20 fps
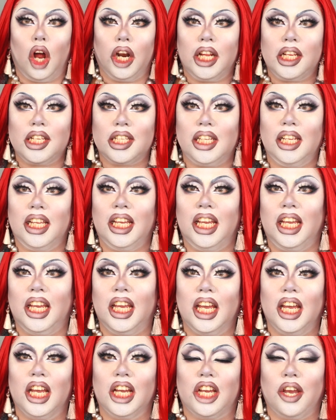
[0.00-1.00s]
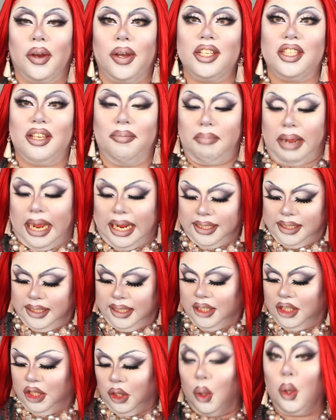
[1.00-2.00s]
honestly going to mat
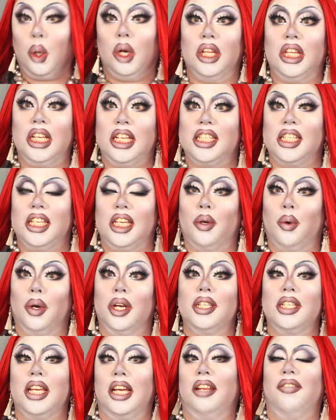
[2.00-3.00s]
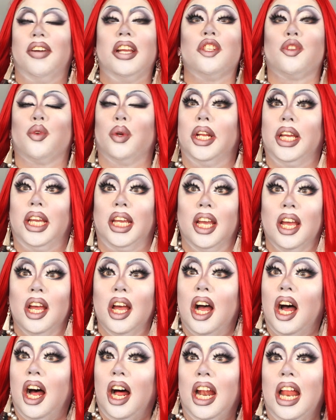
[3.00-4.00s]
into all of these sequins and eventually
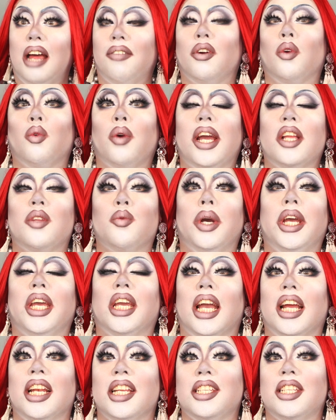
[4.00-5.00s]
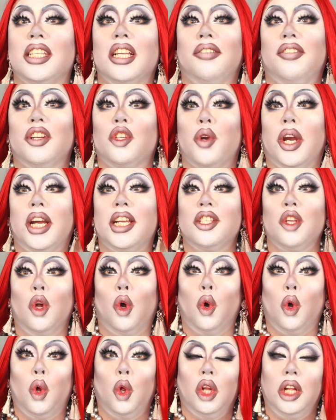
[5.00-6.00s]
I'll have a red wig and a silver dress
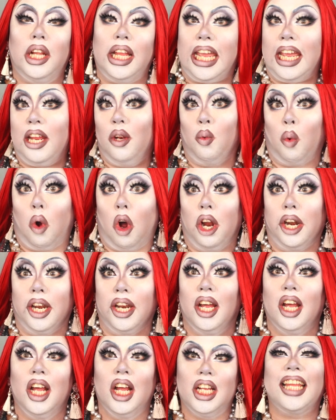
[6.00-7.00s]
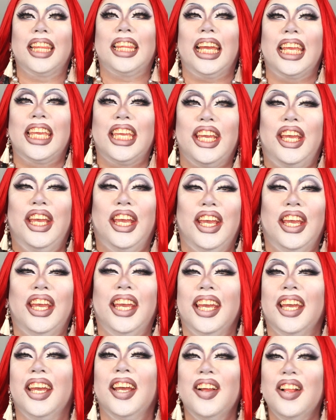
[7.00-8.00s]
all in one. Thank you.
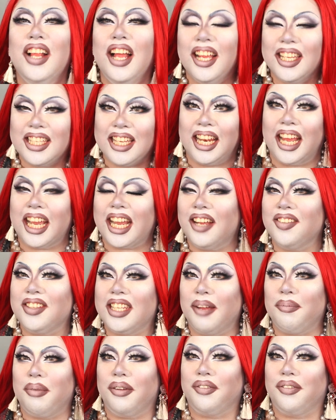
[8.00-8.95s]
So like I've said